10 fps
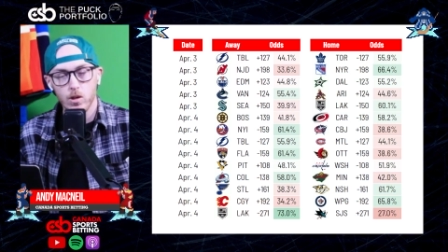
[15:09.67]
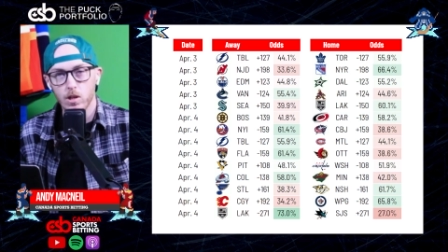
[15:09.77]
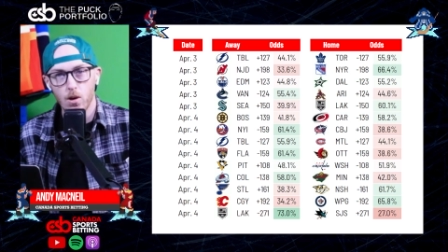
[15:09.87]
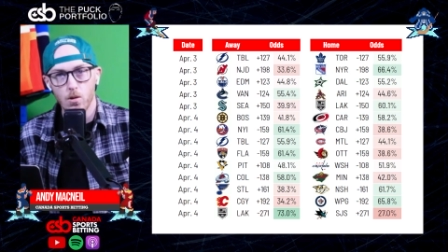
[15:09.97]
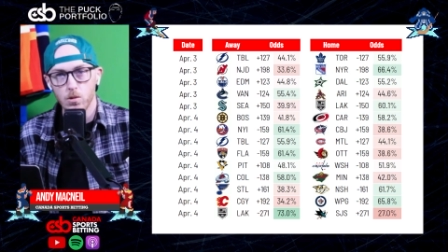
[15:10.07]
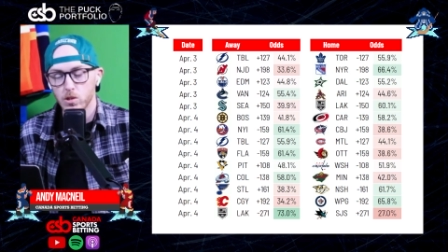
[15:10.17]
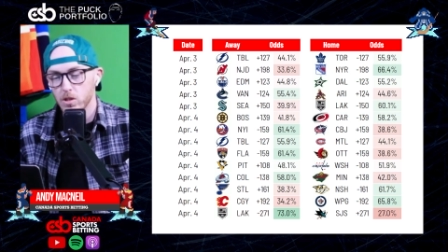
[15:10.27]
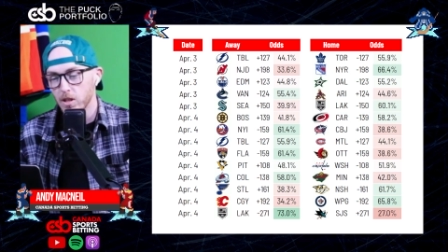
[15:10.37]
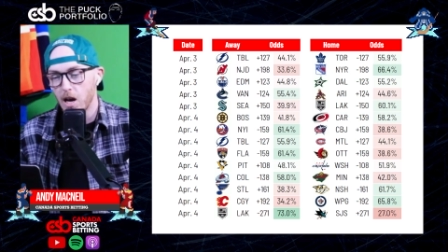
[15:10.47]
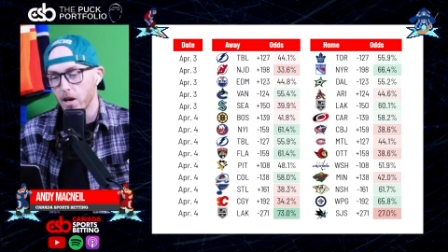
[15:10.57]
closed
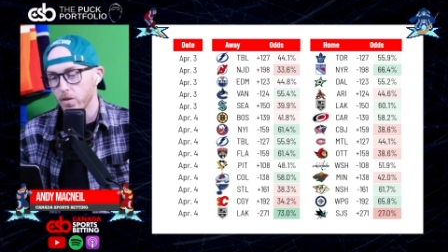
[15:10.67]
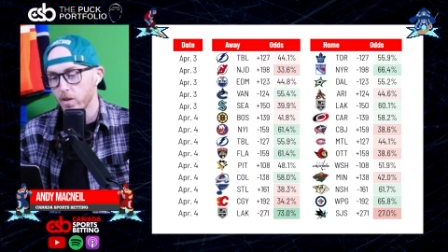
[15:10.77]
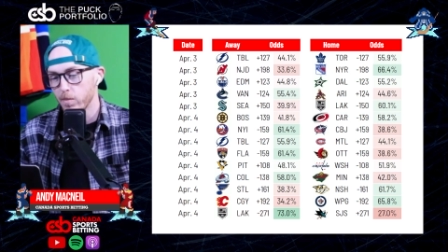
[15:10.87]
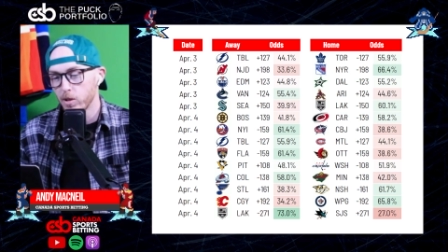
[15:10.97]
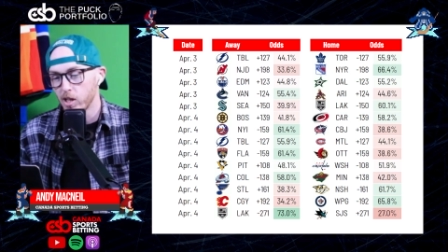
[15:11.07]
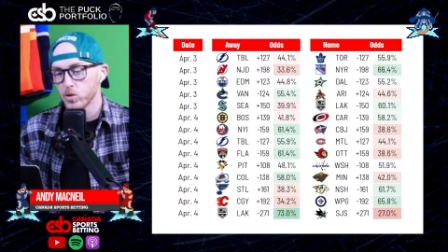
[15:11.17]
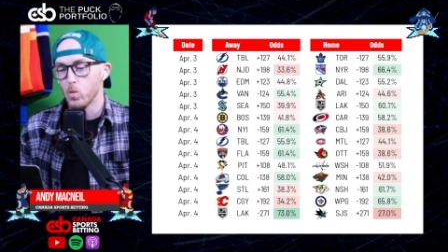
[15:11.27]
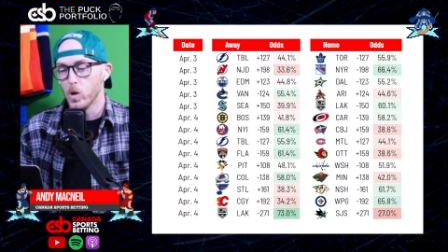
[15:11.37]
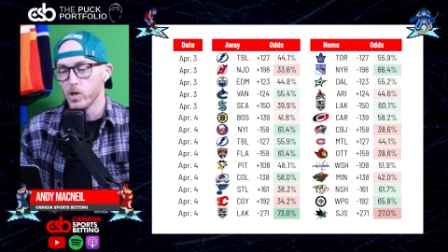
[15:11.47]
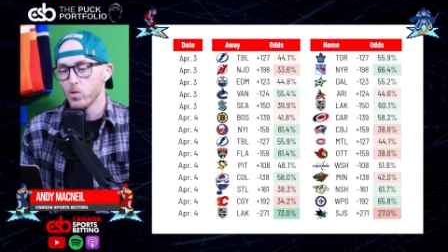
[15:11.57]
longer than plus
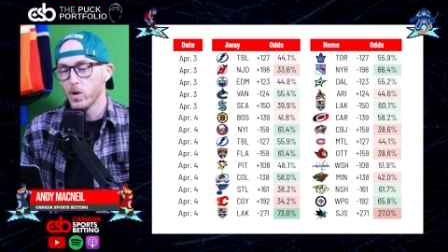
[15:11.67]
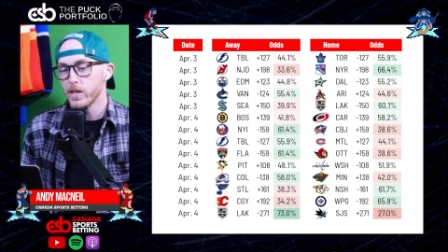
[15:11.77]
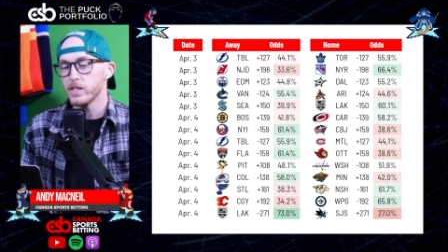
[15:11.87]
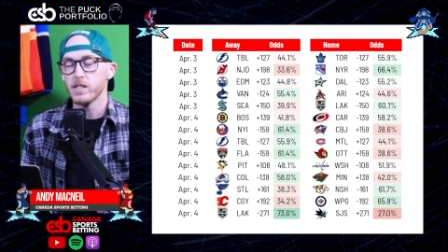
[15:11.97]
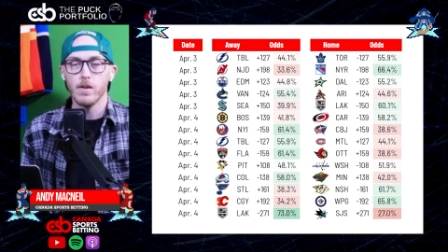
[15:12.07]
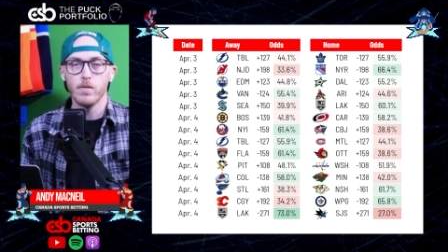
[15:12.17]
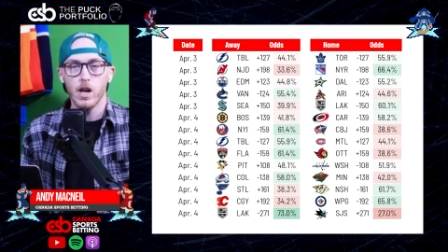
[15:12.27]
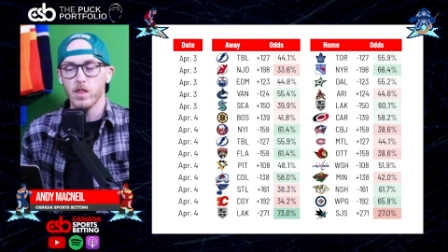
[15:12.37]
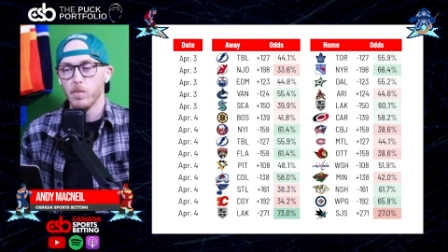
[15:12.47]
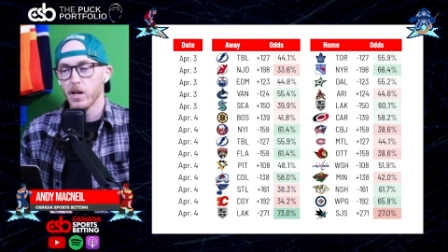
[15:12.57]
127
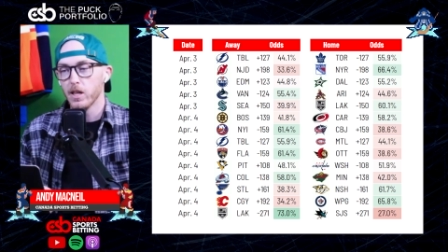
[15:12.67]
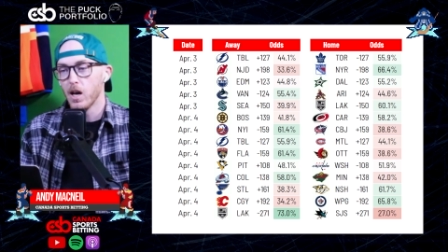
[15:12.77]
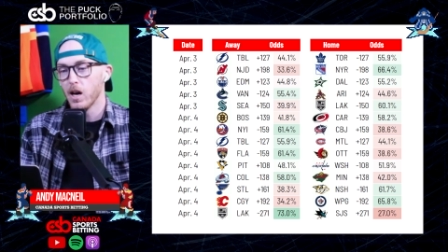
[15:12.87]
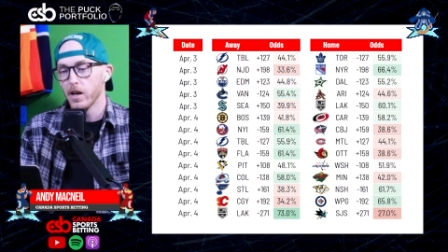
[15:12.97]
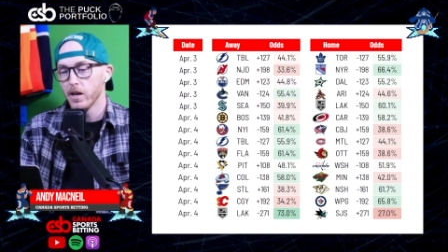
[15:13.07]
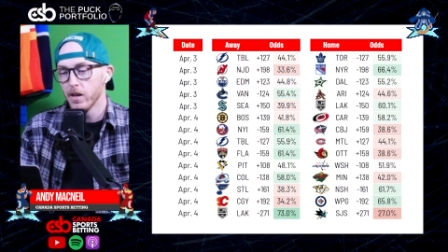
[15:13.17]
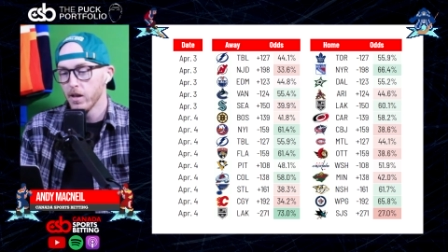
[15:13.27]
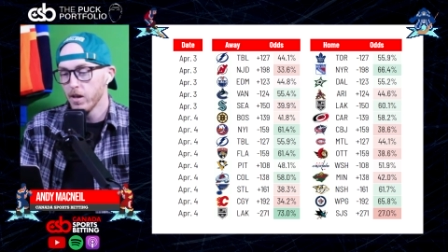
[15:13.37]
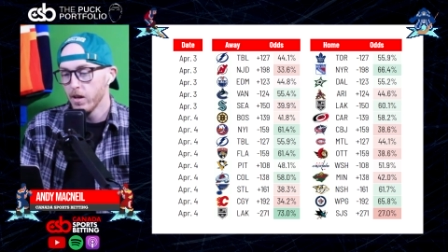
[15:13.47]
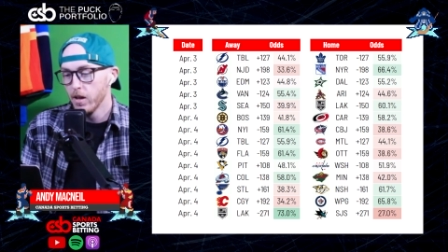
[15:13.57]
on the money line.
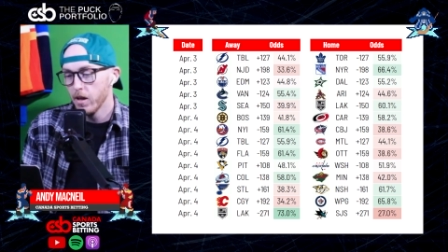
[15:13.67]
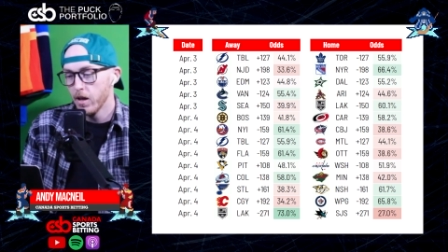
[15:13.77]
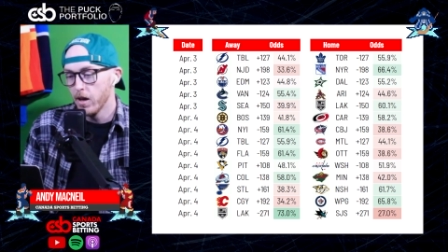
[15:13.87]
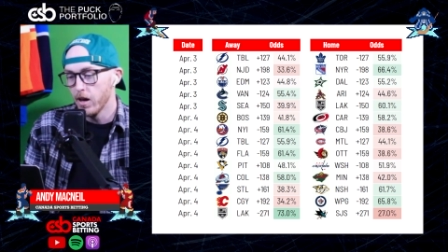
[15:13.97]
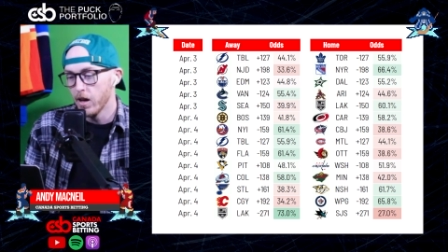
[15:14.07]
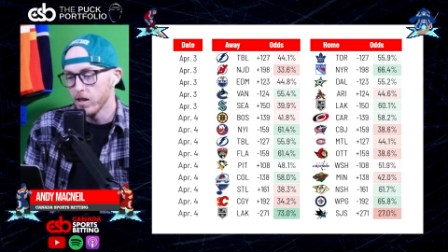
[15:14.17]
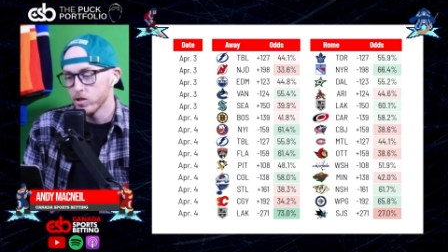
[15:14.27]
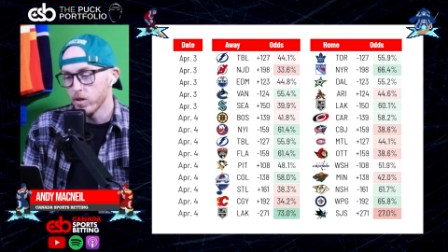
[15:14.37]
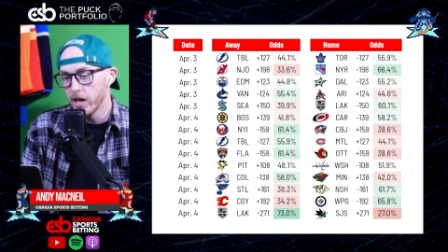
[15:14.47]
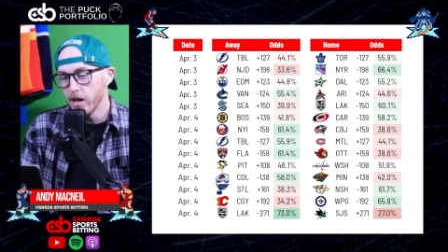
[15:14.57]

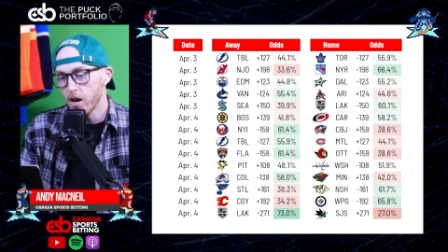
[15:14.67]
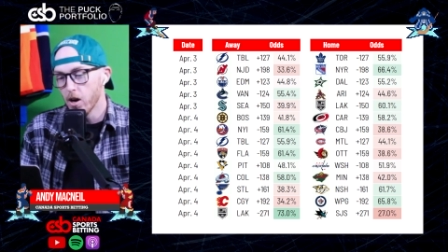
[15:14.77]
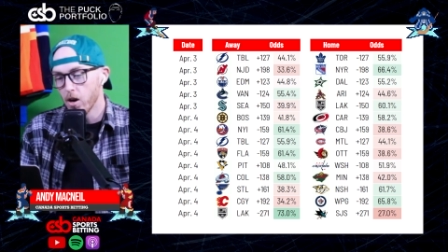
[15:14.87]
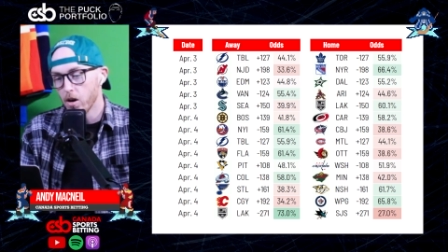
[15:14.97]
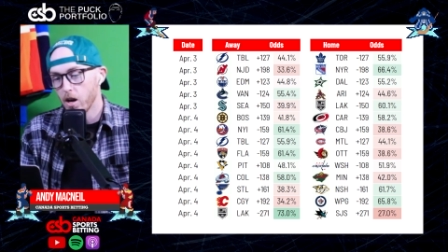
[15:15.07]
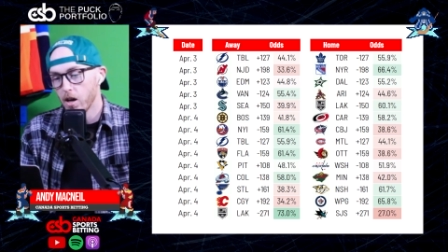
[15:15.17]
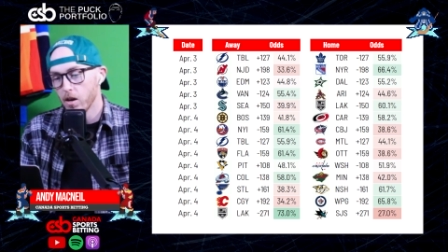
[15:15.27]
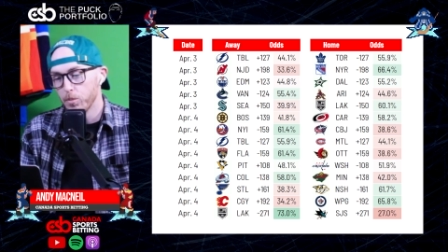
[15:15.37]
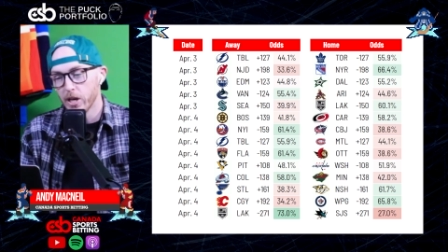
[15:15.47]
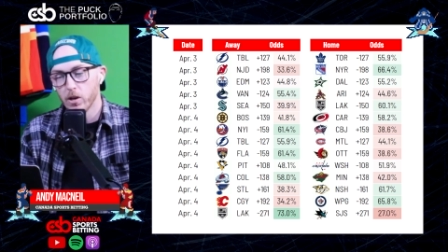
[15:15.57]
So they are a
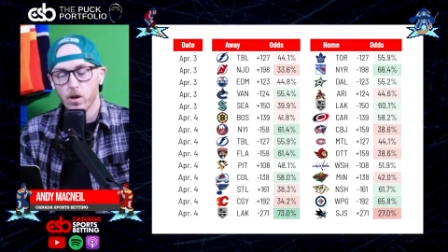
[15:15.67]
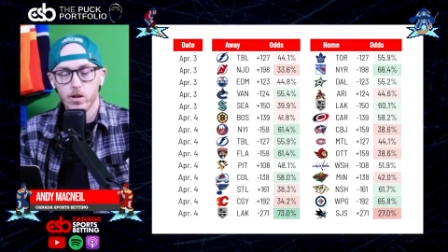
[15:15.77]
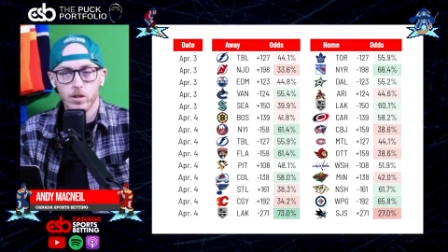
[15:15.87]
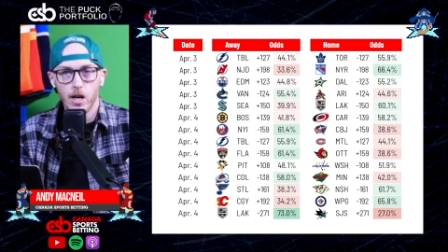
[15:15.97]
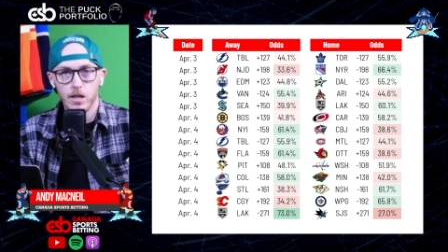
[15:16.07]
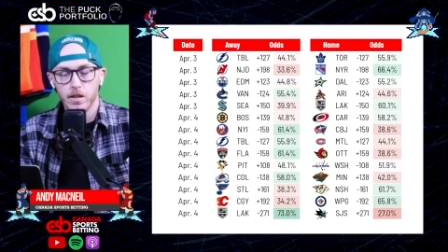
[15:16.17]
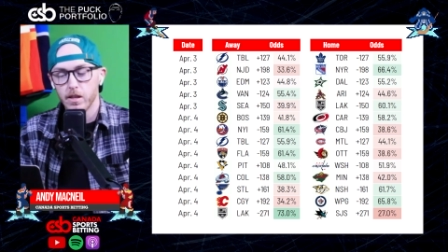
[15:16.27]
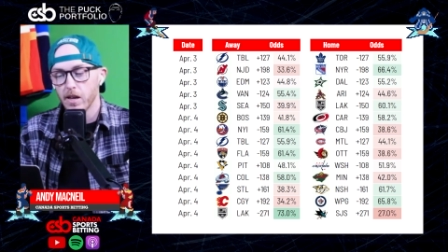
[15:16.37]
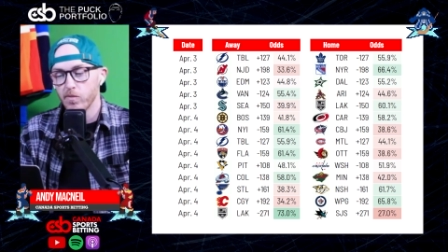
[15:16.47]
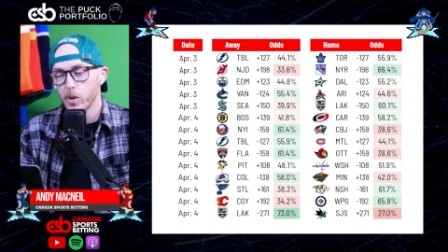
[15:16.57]
bigger underdog than
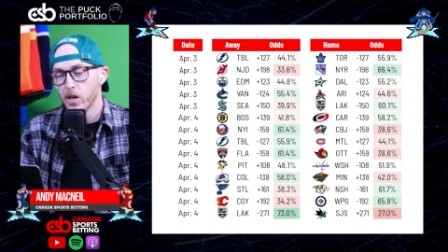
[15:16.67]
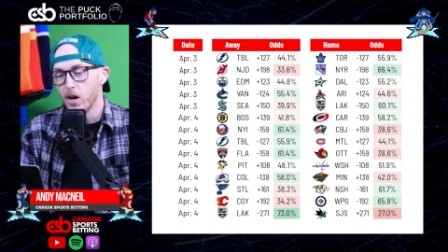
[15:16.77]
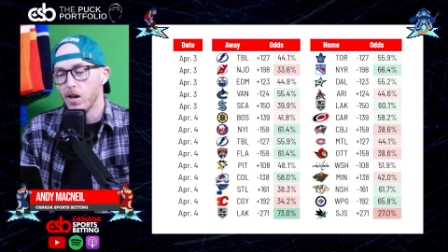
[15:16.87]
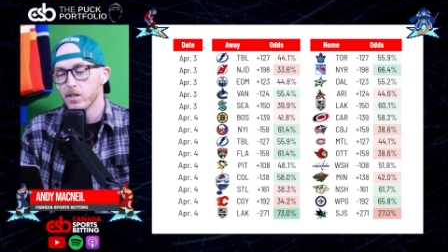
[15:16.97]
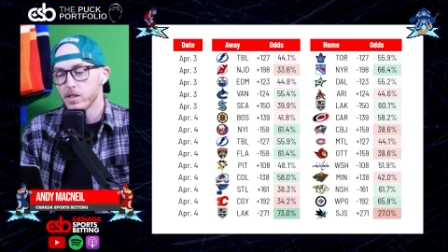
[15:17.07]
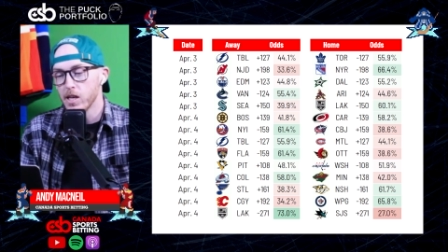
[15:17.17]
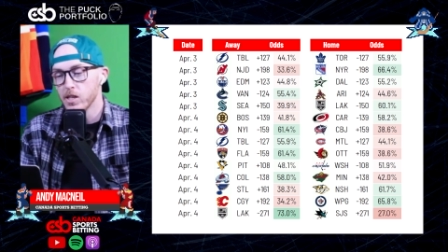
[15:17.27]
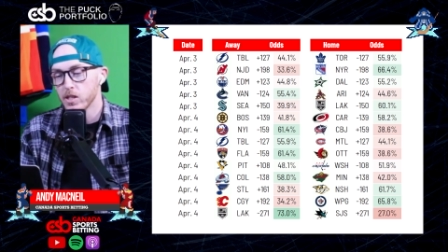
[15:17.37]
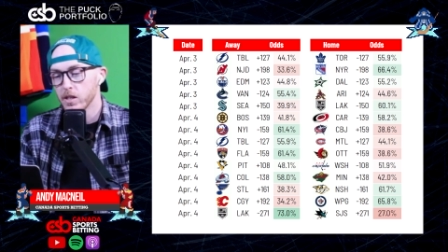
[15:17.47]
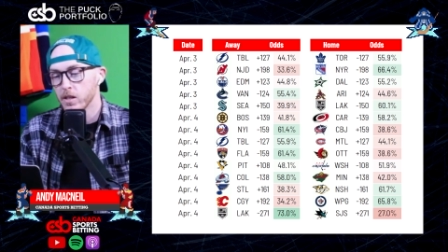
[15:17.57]
they've been all
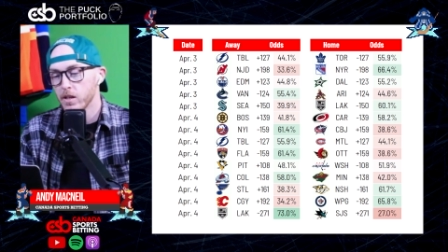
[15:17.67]
season,